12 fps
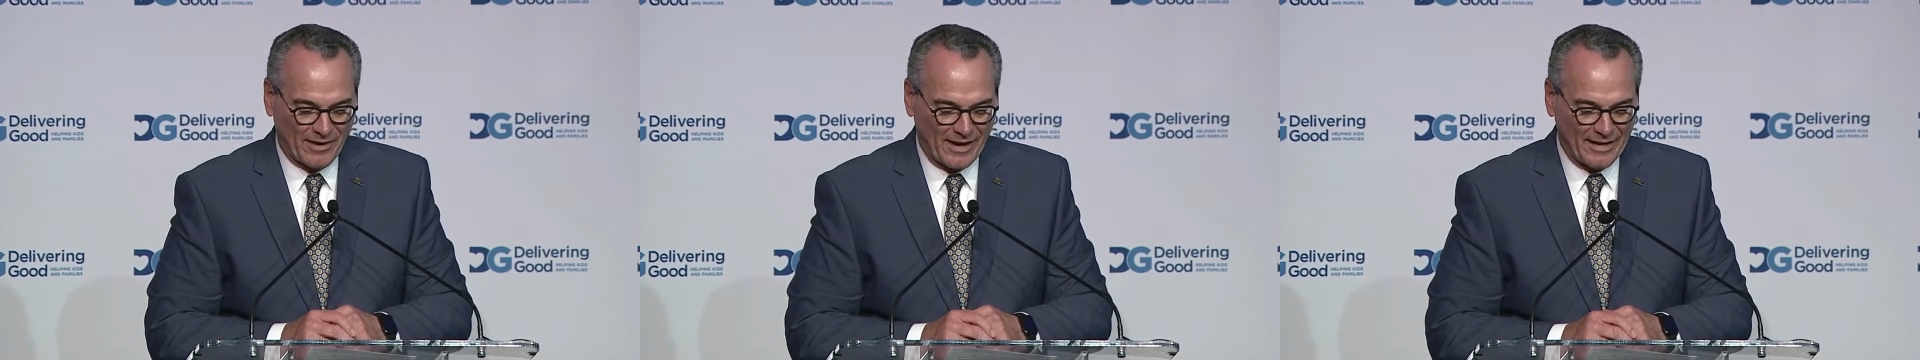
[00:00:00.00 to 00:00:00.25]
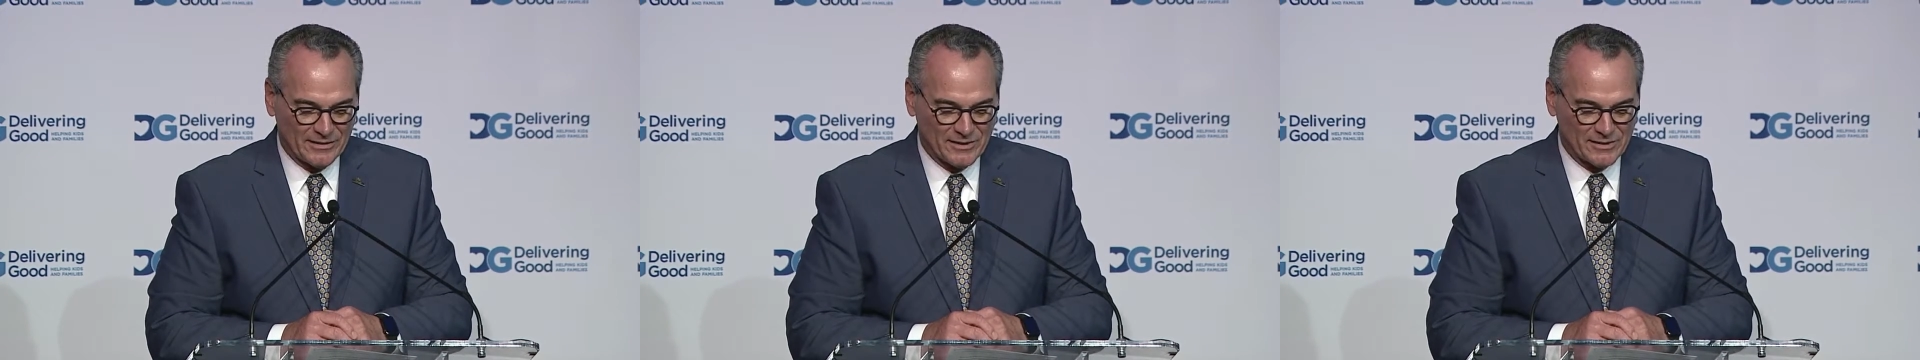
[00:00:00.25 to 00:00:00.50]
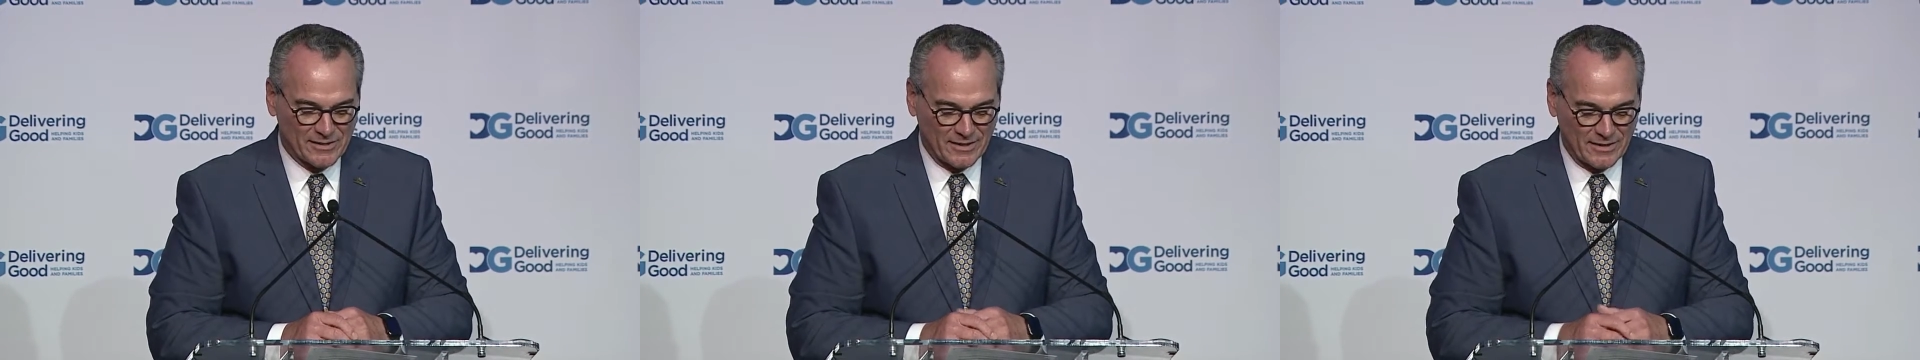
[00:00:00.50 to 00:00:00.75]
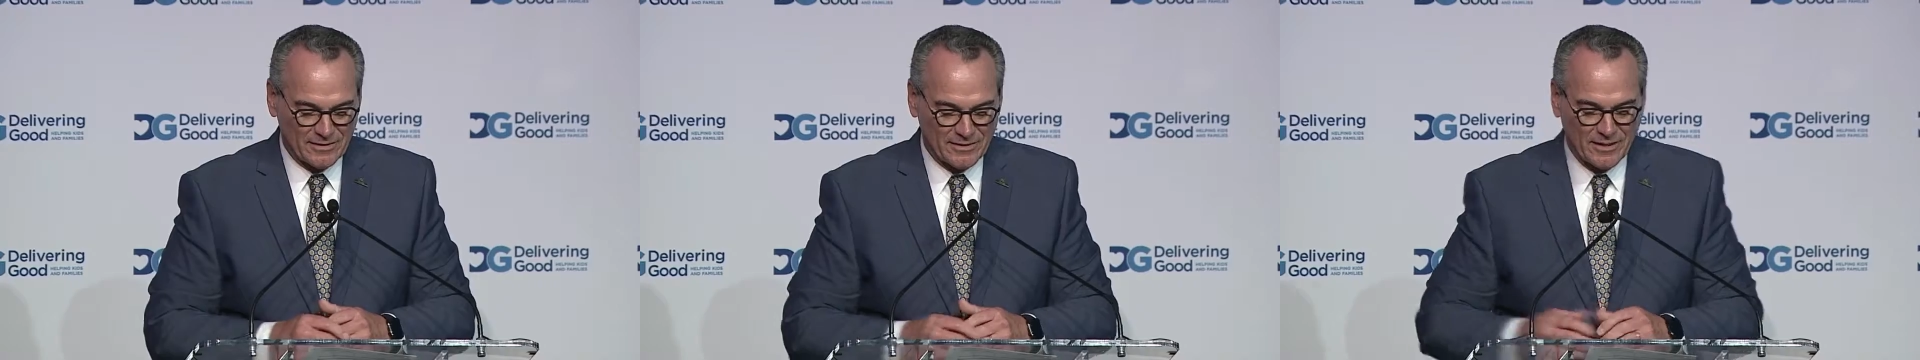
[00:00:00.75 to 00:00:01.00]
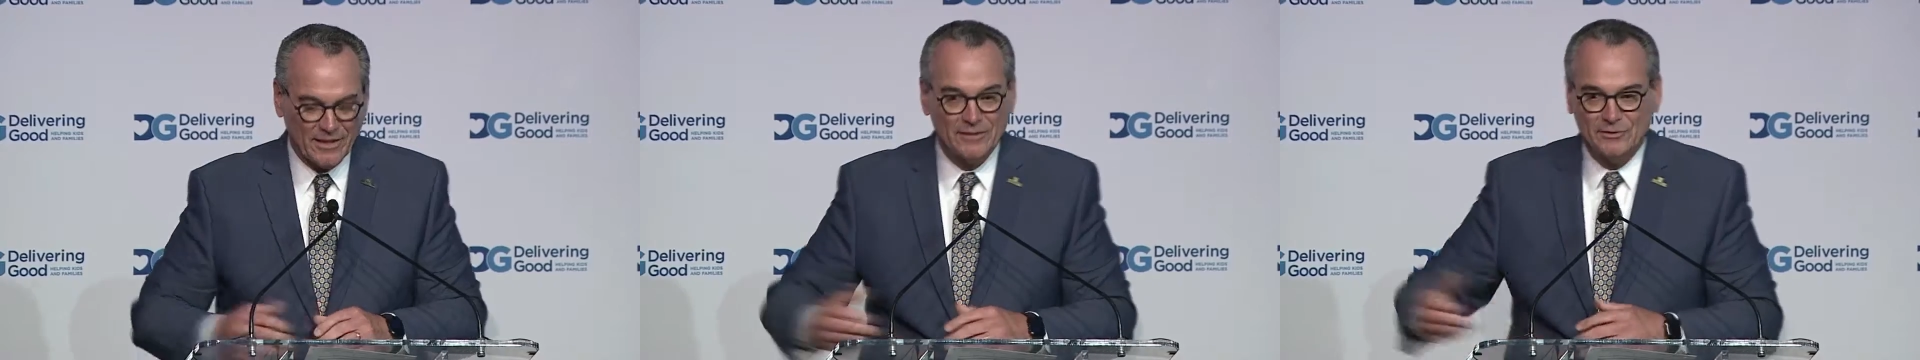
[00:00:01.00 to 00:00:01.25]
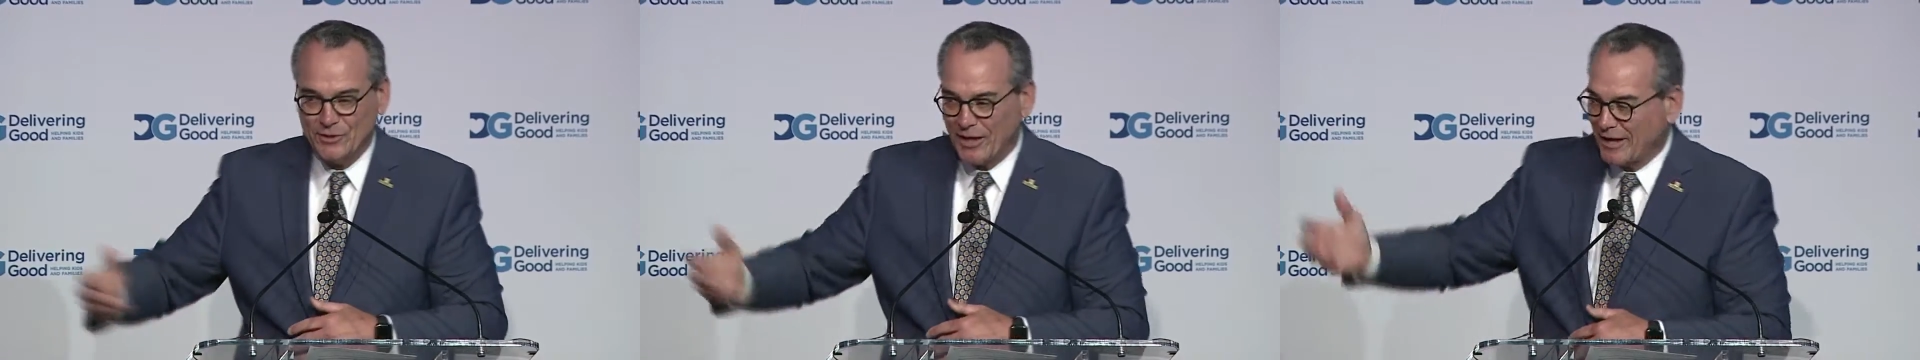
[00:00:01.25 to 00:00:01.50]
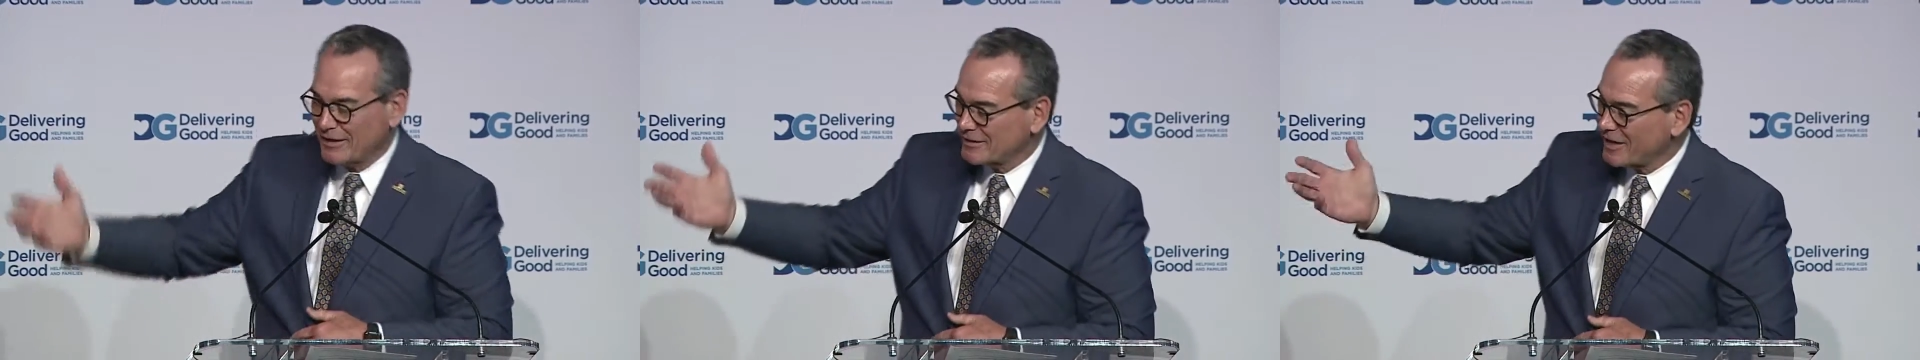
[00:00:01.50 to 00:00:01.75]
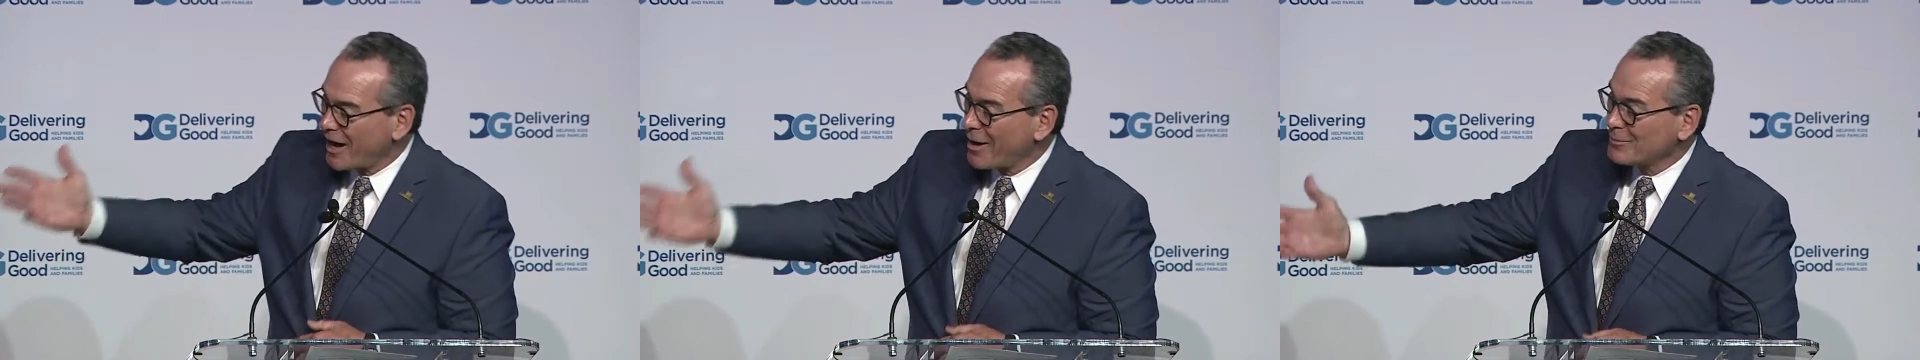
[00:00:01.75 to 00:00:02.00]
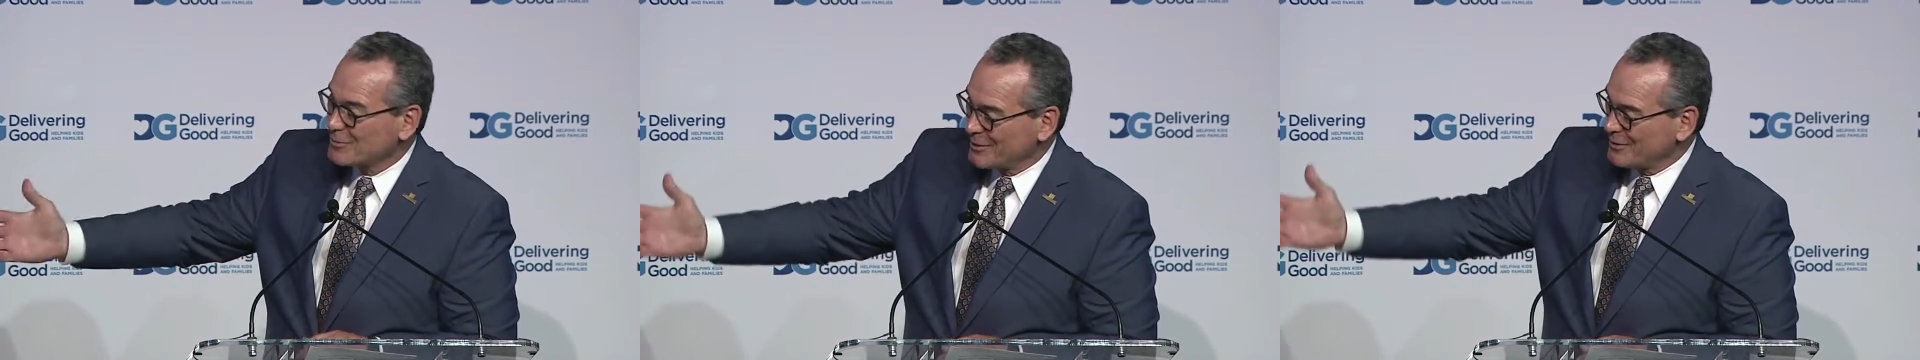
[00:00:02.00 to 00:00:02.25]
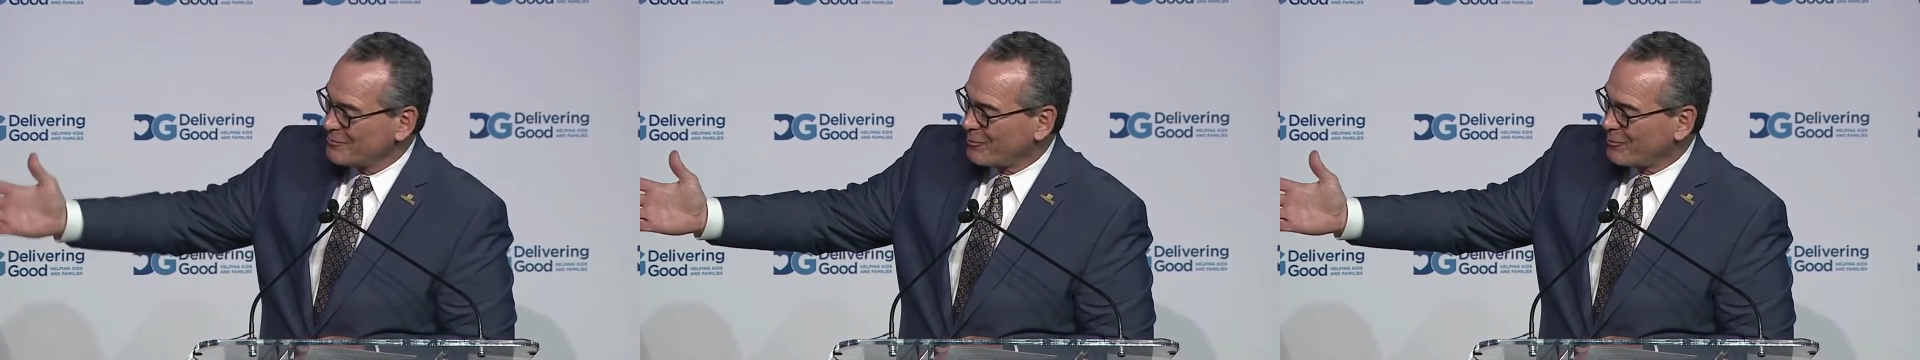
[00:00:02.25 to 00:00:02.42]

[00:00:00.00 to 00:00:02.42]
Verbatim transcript: agencies Jane Thompson,